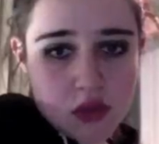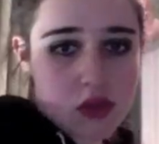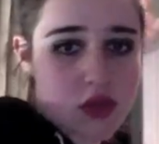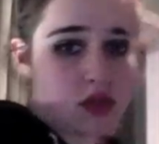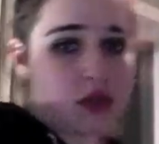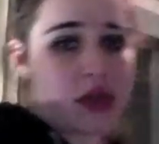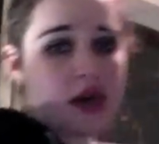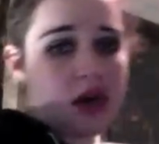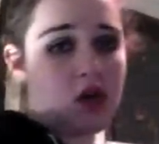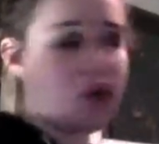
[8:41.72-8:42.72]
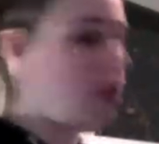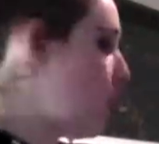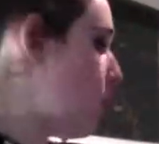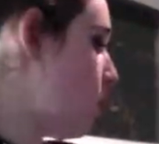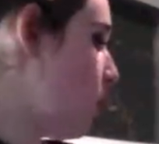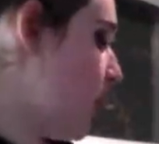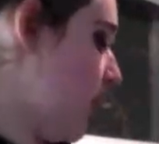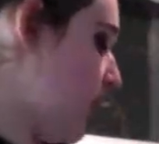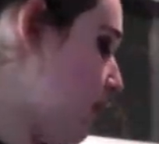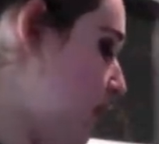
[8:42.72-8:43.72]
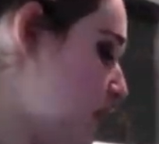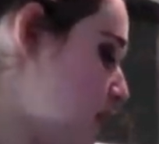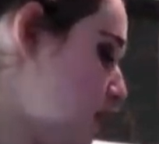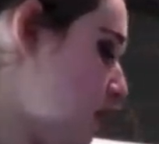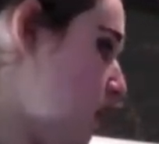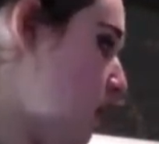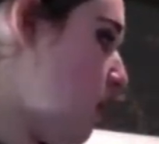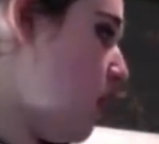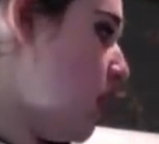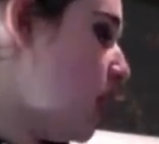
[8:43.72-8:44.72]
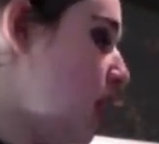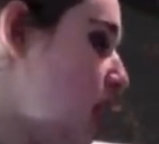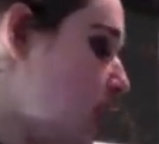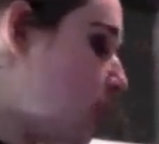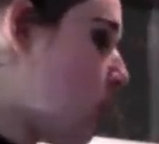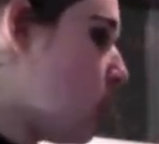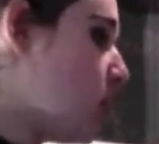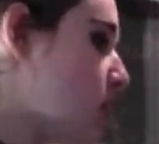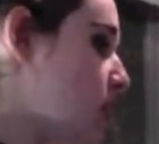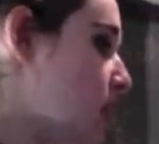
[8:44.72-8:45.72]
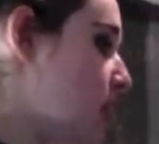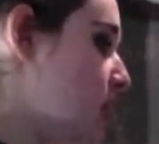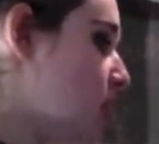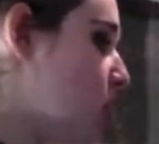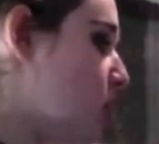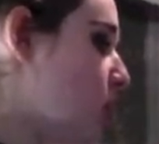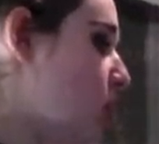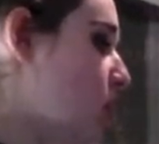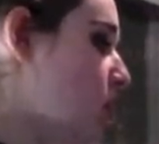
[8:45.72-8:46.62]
So now we're going to get V sub 0 equals E total